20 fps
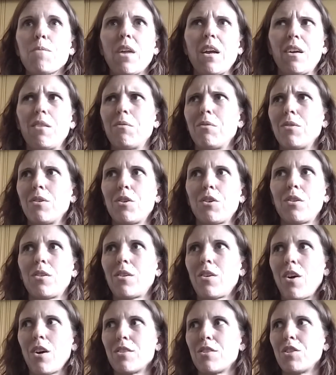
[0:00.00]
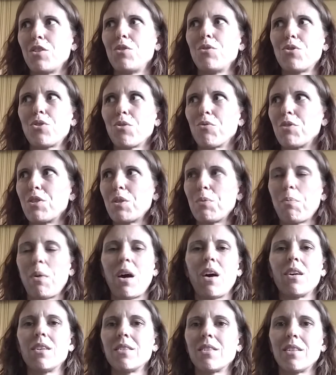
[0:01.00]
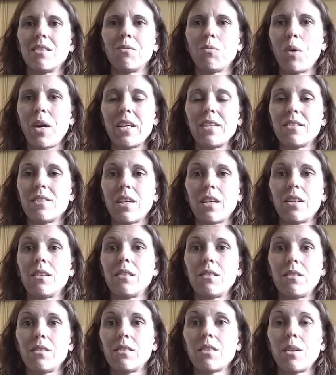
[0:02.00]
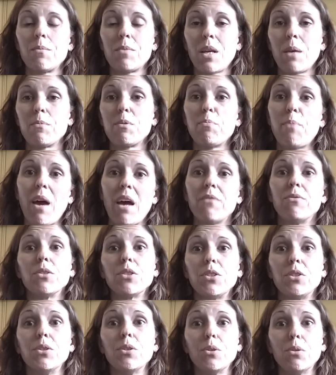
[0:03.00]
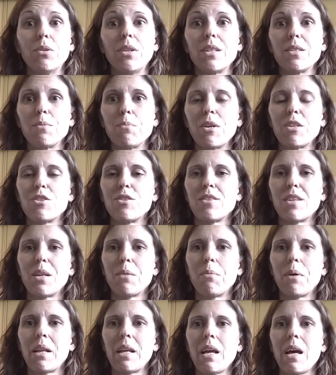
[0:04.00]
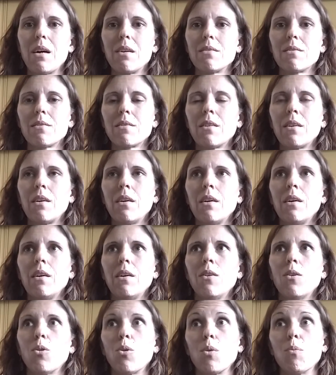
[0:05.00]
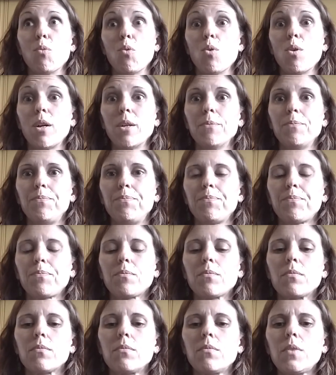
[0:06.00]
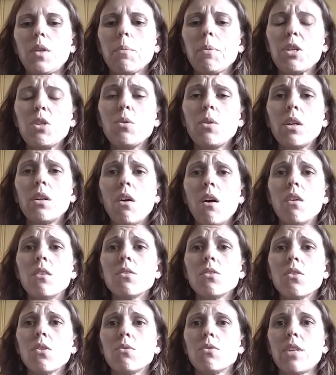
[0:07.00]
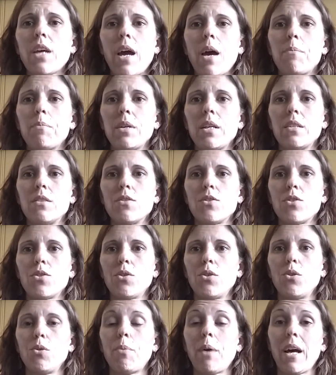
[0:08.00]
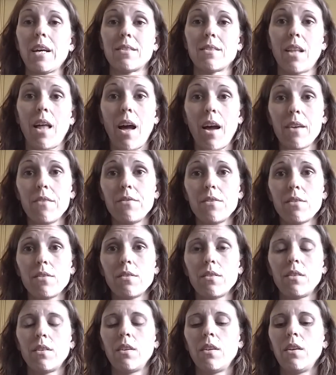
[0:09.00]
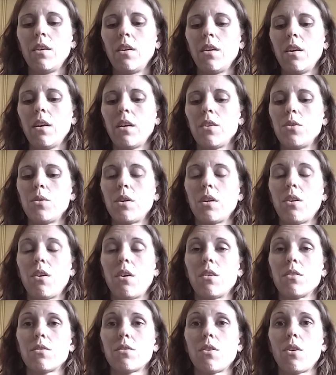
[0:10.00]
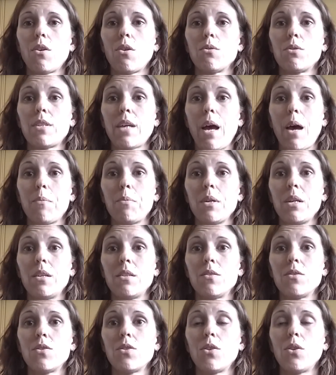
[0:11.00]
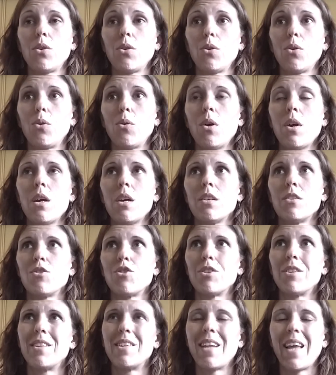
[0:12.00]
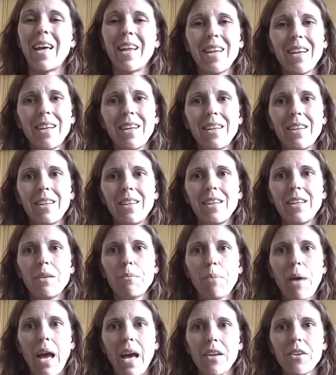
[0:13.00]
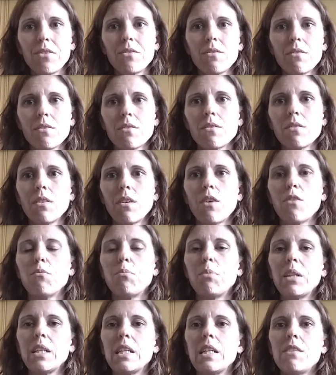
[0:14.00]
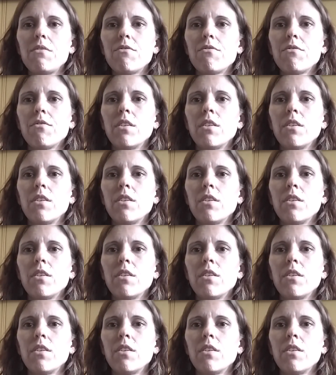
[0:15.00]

and causing you to respond in ways that sometimes baffle you as much as anybody else or more. But you can also tap into past lives. You can also tap into genetic patterns of belief.